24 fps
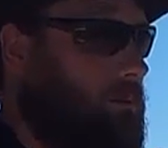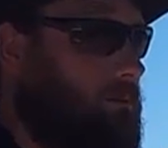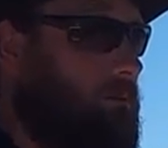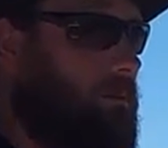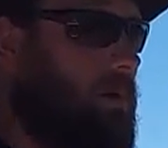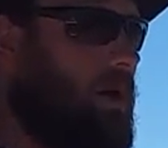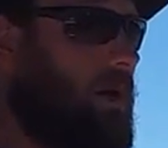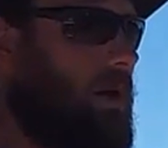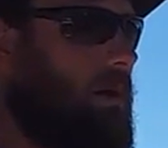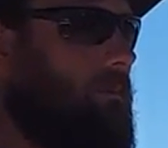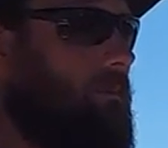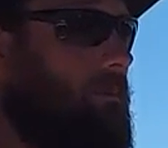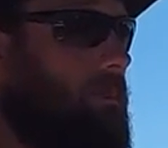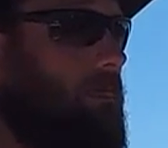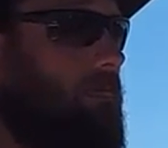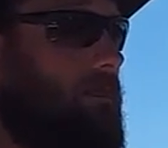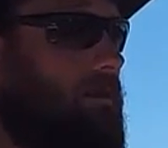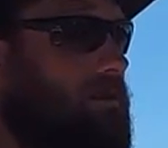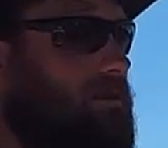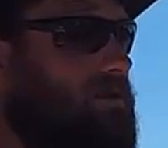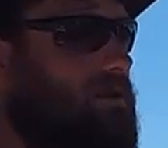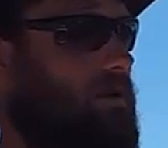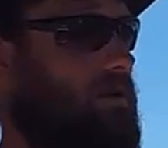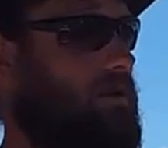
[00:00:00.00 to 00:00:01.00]
But,
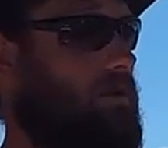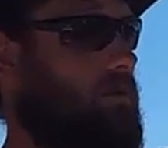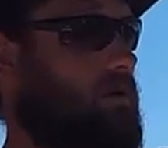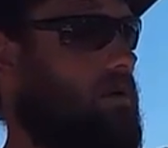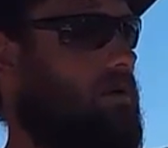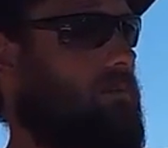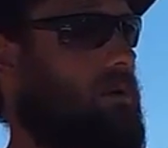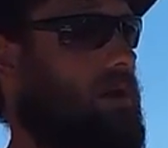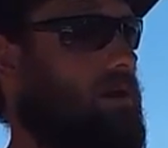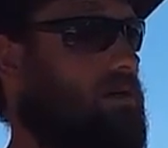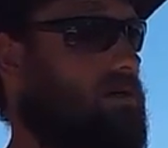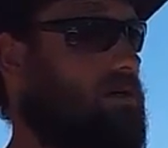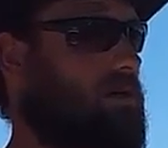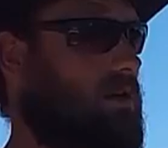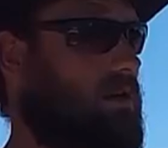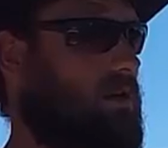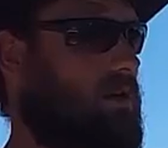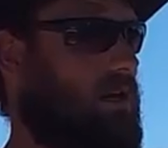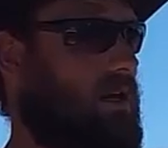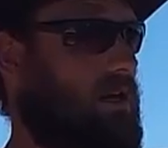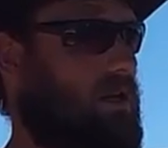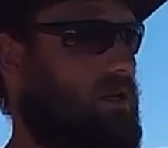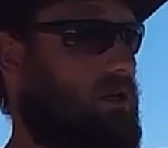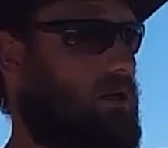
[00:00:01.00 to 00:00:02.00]
so you want to make sure
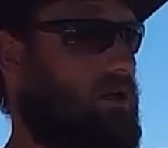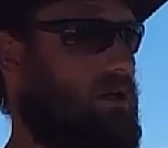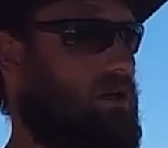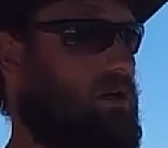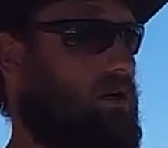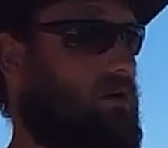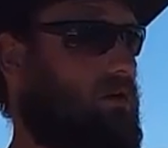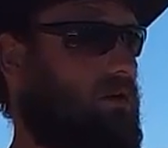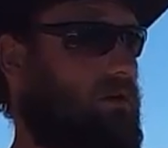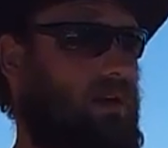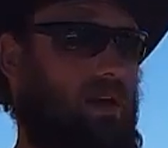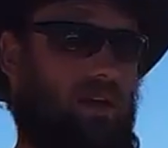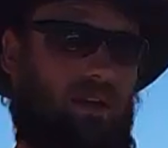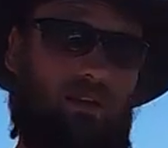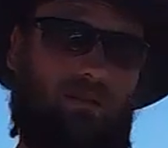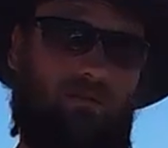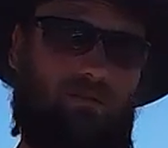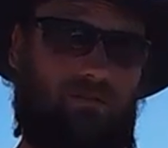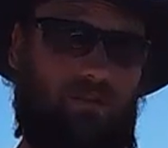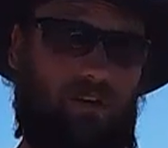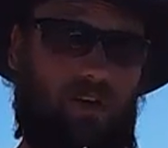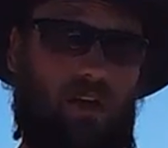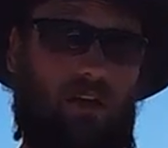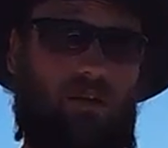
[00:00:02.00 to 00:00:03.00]
that, they can
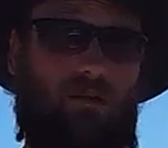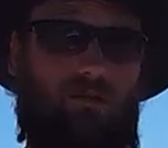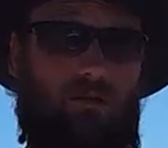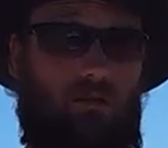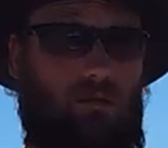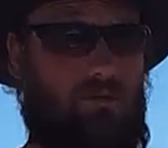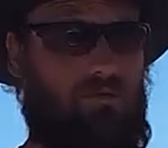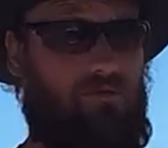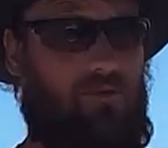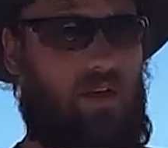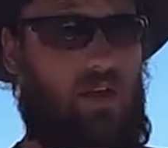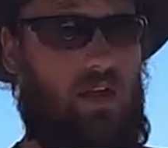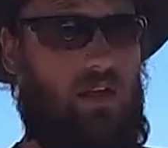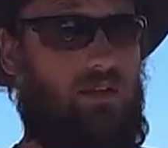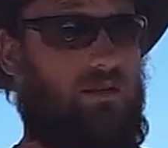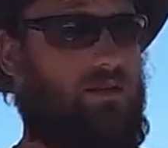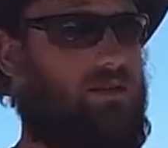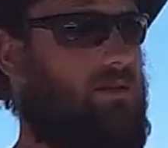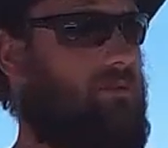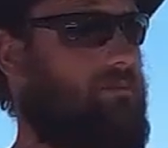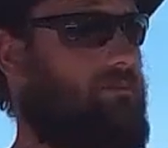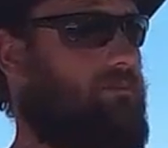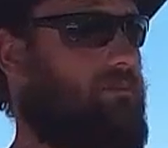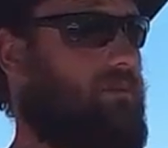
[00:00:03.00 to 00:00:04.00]
feed through a
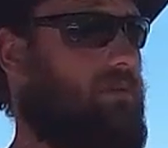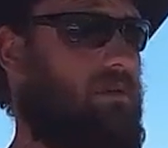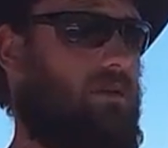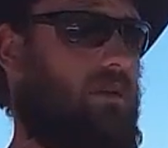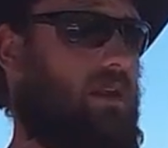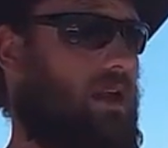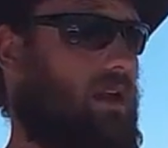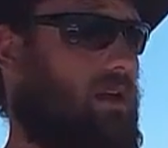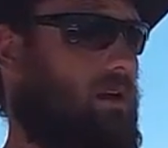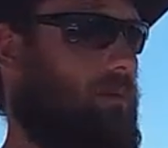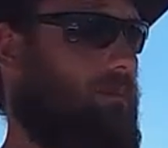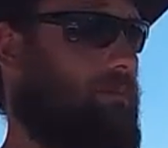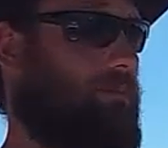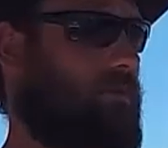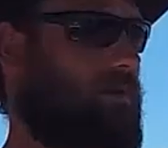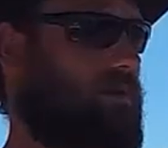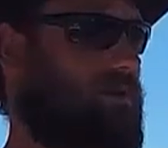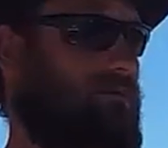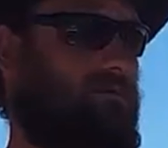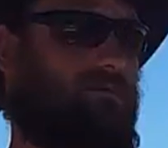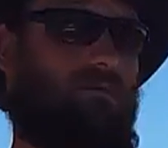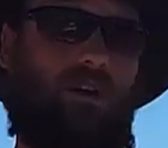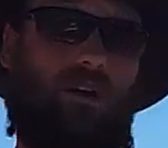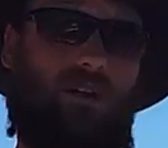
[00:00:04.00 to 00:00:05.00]
fence. Now,
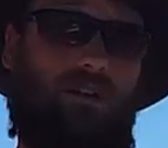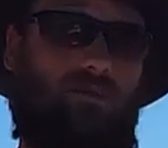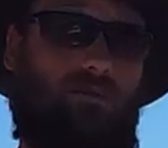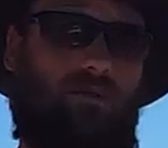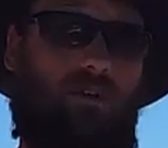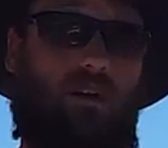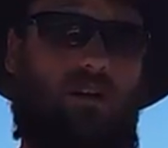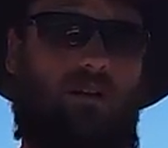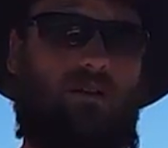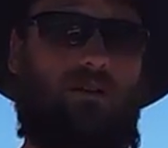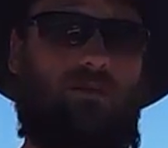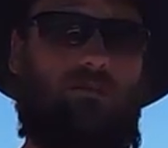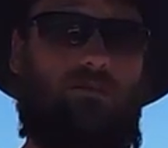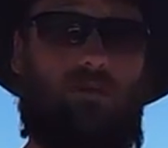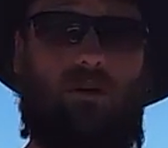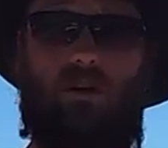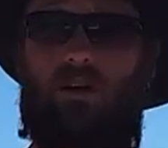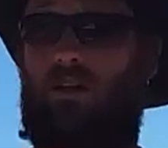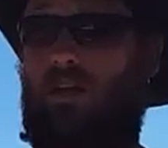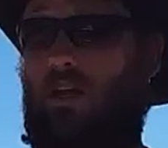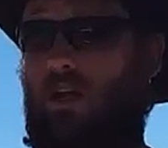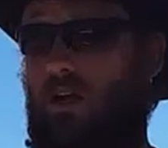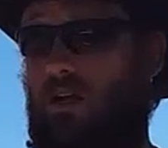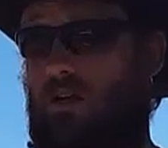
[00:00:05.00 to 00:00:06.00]
some friends of ours that
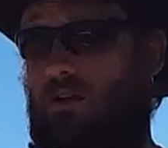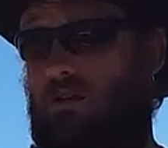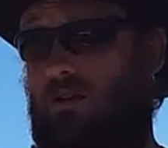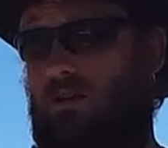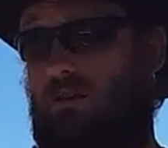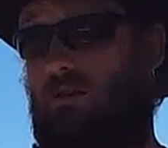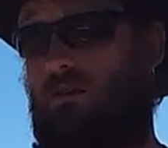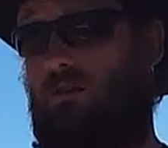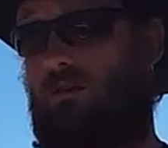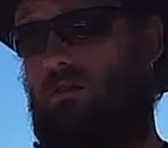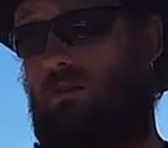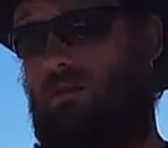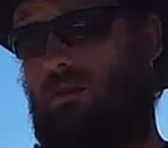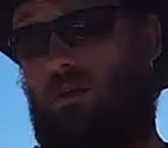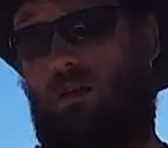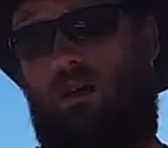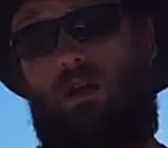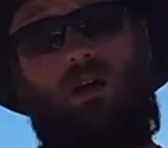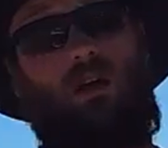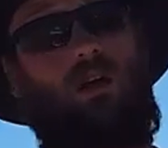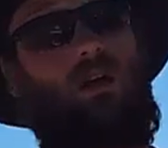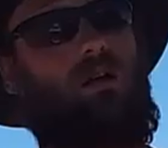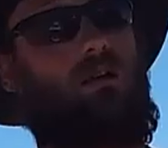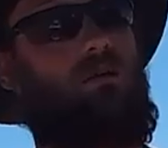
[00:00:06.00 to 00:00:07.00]
breed theirs,
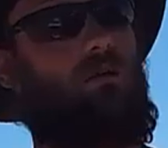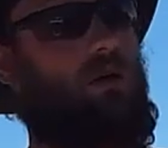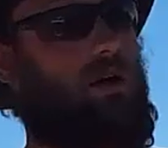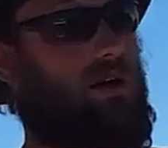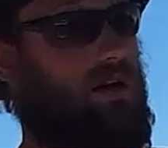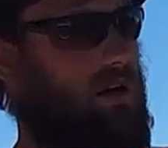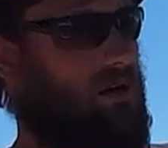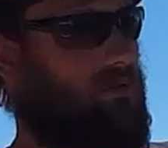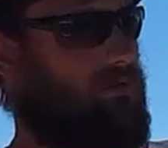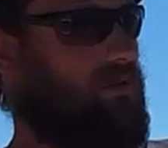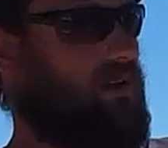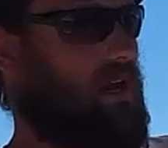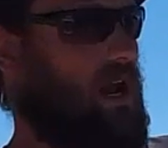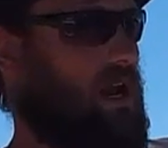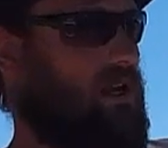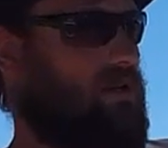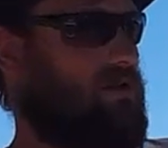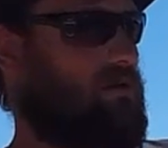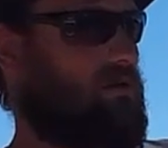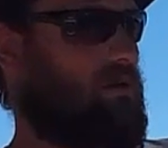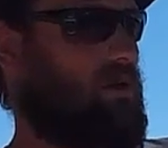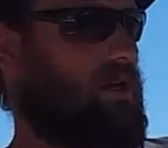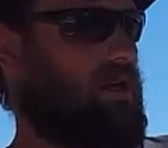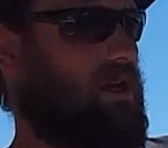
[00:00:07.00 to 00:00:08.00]
quite often
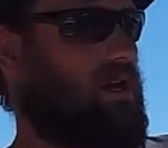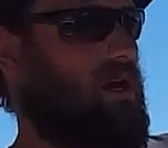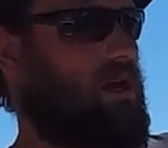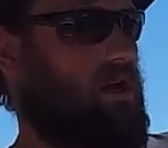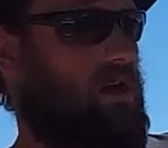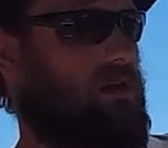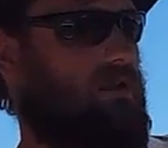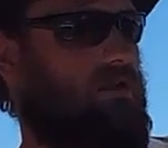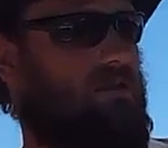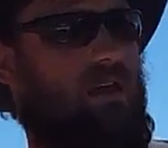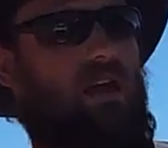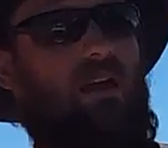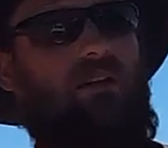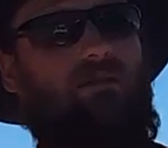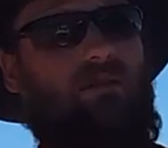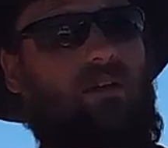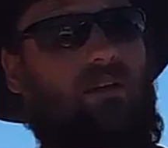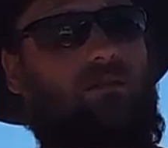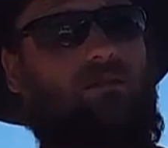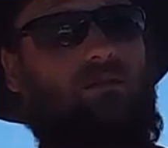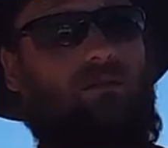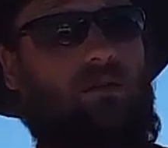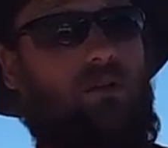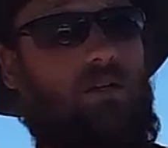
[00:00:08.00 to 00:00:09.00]
actually, they've
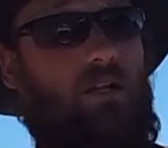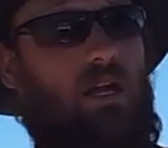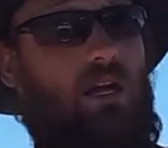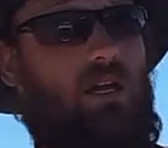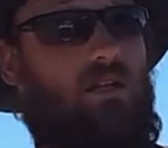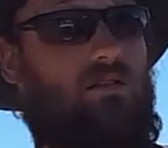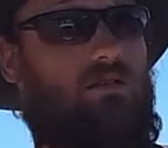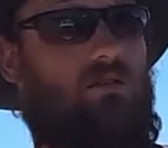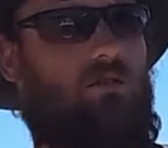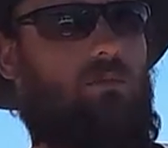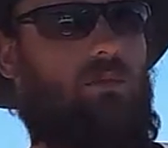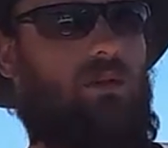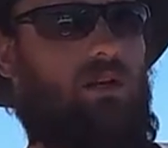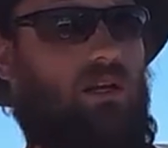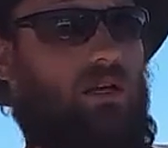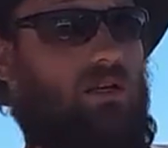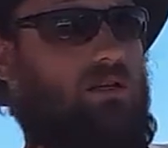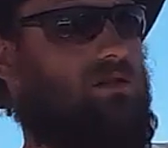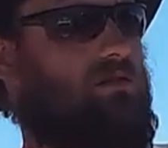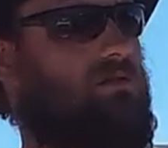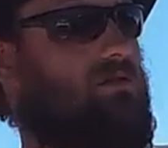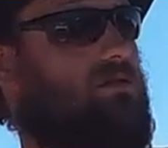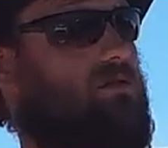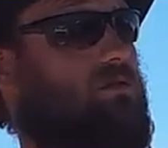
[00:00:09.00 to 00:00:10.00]
never really had too many
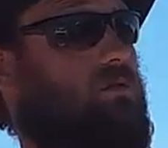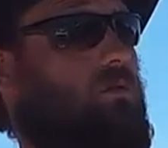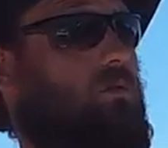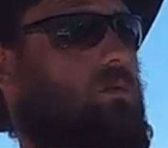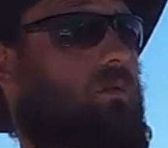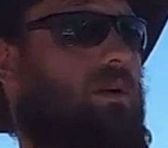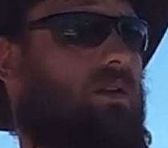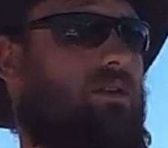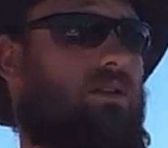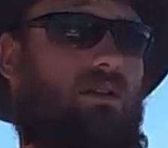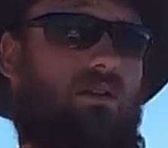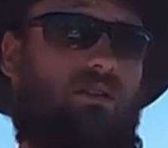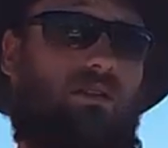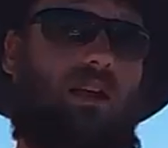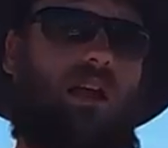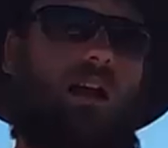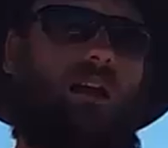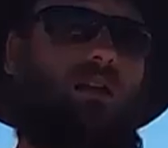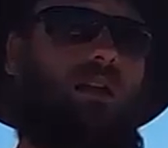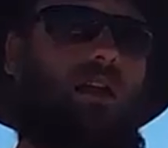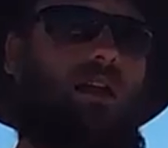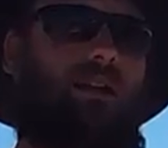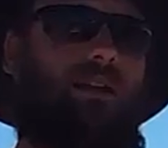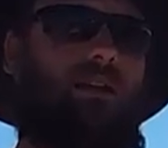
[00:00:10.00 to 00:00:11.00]
issues with the
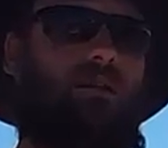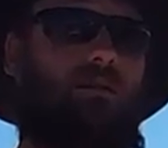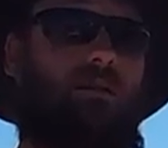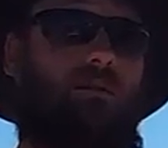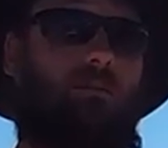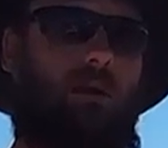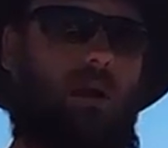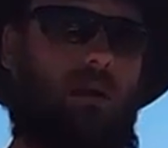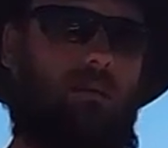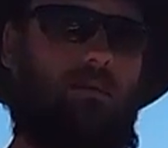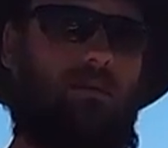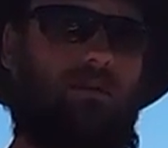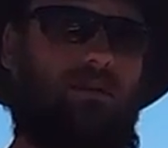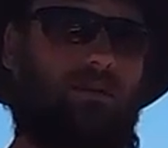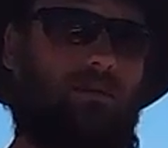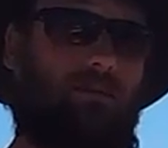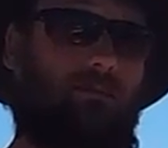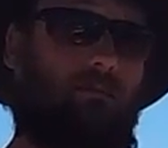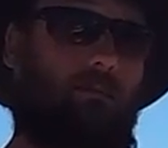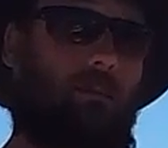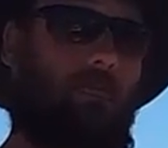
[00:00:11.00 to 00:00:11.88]
sow laying on the babies.